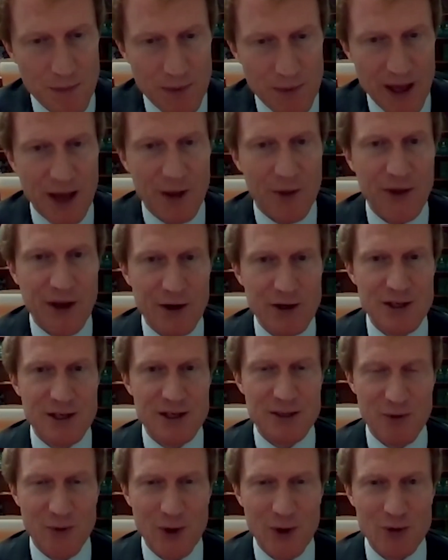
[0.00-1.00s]
the healthcare
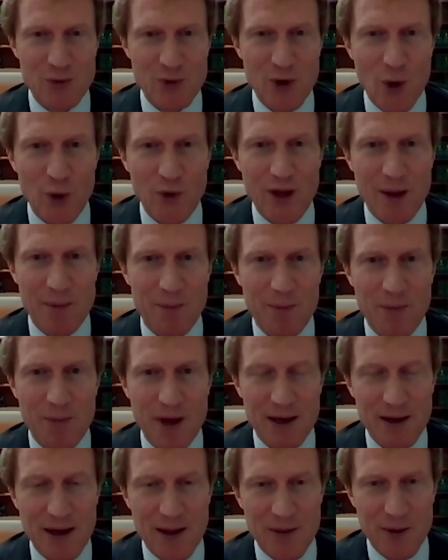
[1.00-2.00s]
system in which we hold up
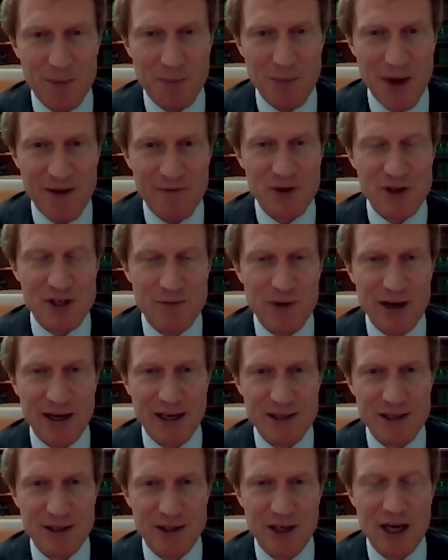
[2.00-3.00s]
and their efforts in
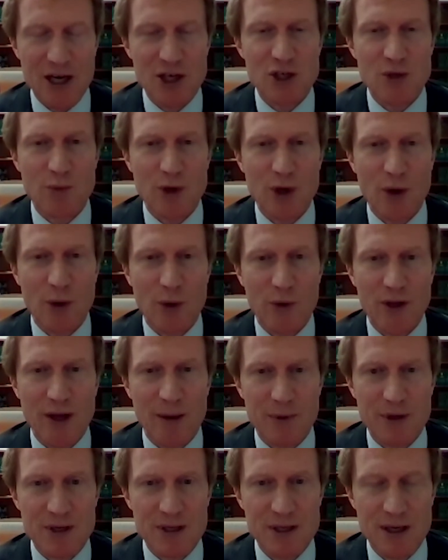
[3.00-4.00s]
reconciliation we hold
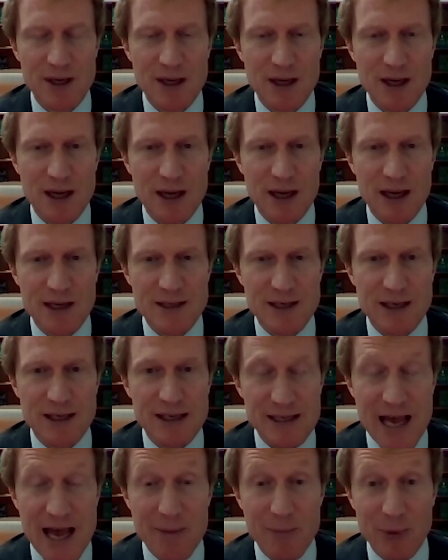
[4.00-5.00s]
up as an
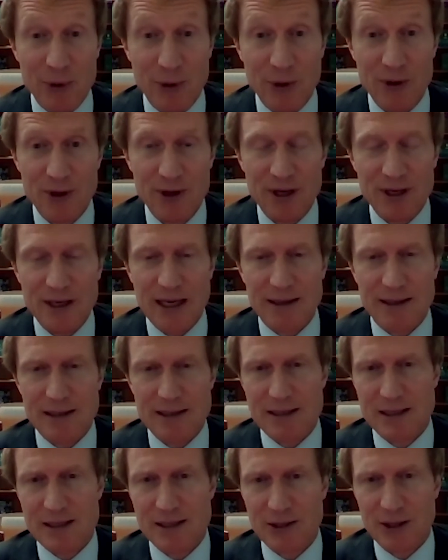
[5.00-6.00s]
example, yet this
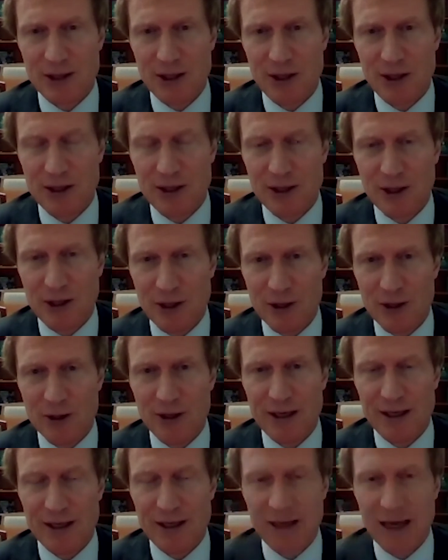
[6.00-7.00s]
is still
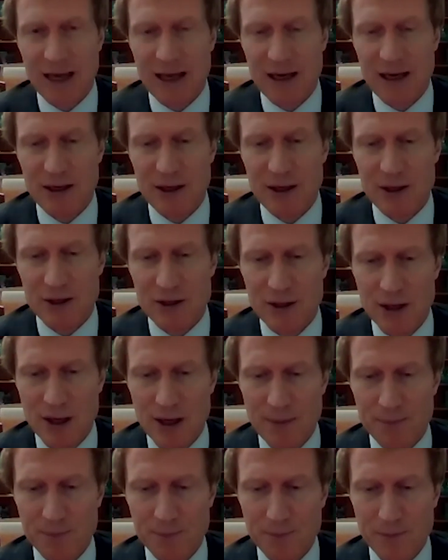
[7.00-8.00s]
occurring in Canada.
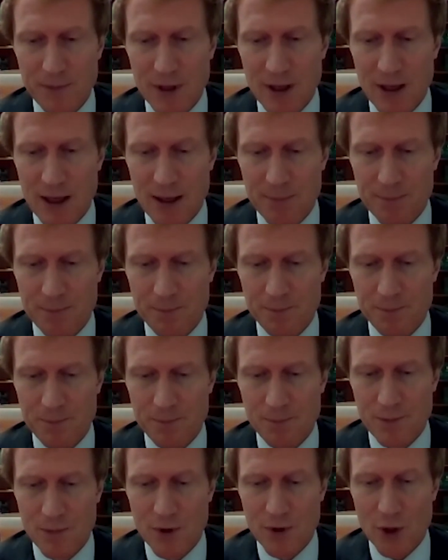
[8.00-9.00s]
And
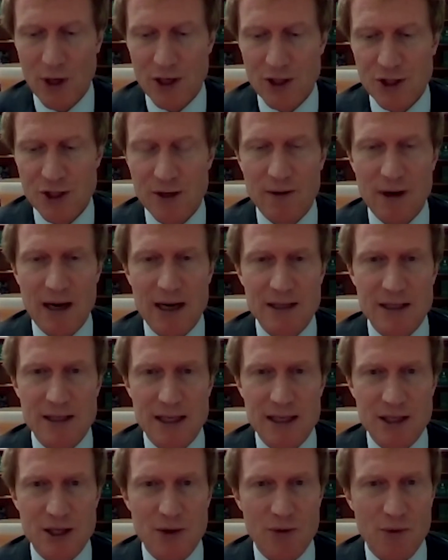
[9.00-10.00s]
the question arises
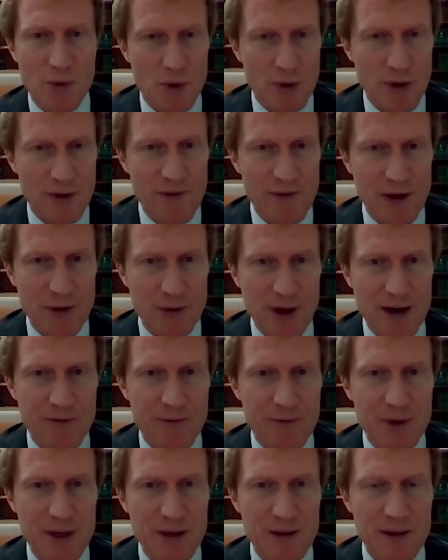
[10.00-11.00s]
as to the role of the federal
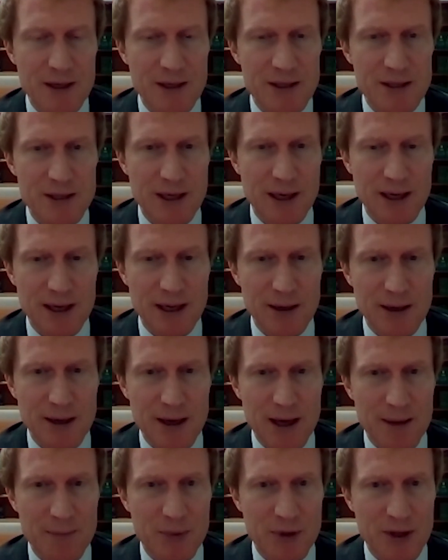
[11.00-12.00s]
government in this, and
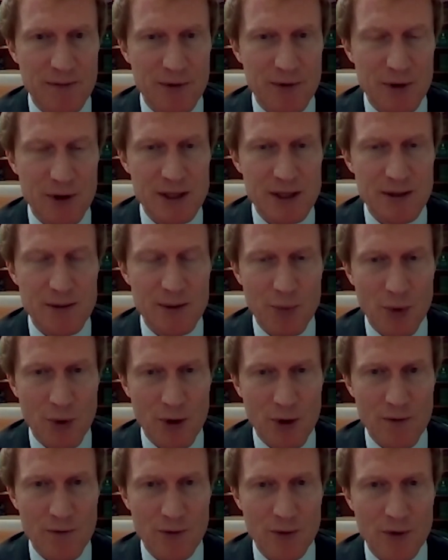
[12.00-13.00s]
I believe there is an
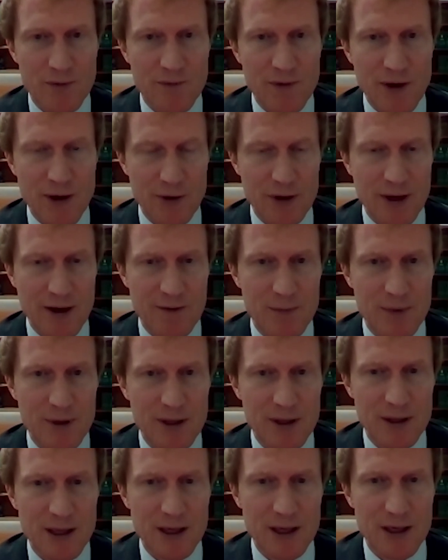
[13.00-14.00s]
important role of the federal government
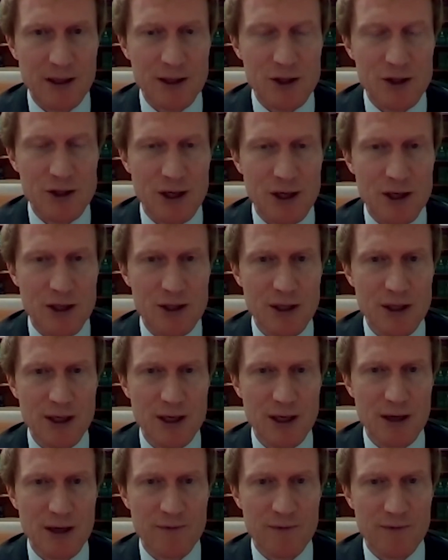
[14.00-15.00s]
in leading the charge
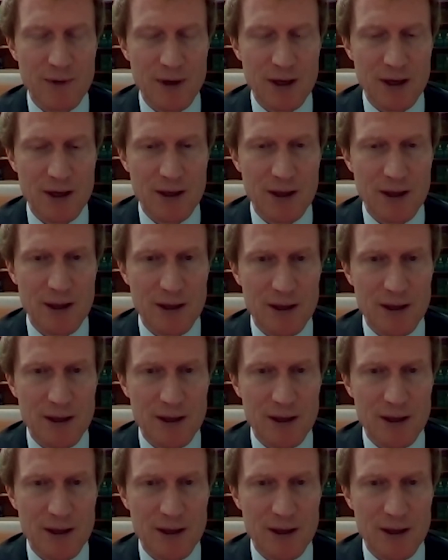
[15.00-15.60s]
in